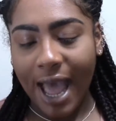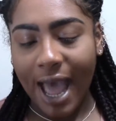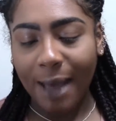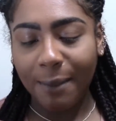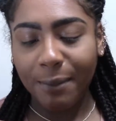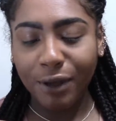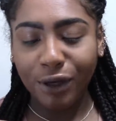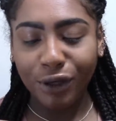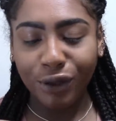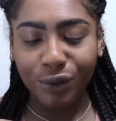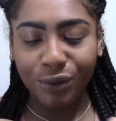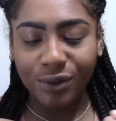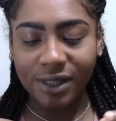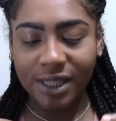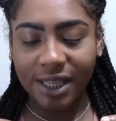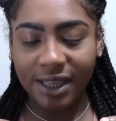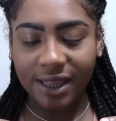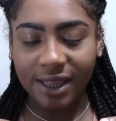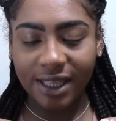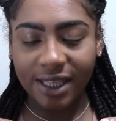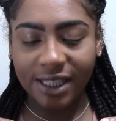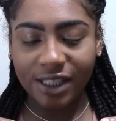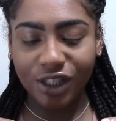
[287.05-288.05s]
I've been
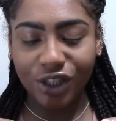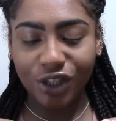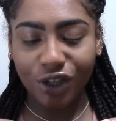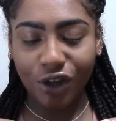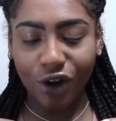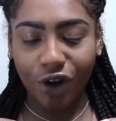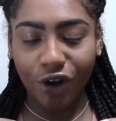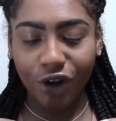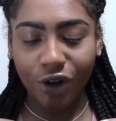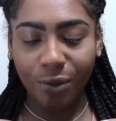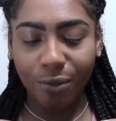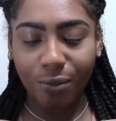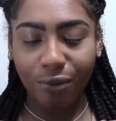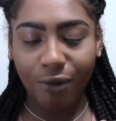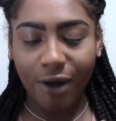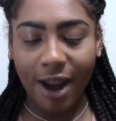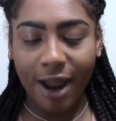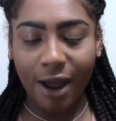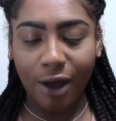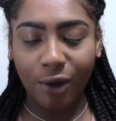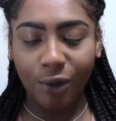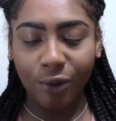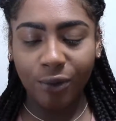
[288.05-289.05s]
using this dark
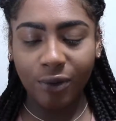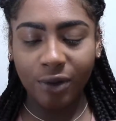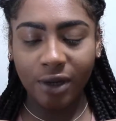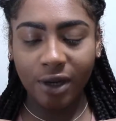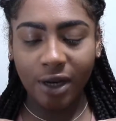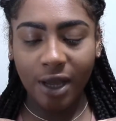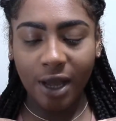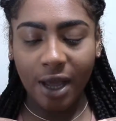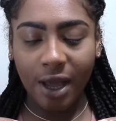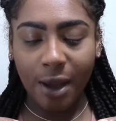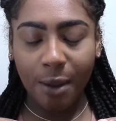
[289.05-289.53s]
brown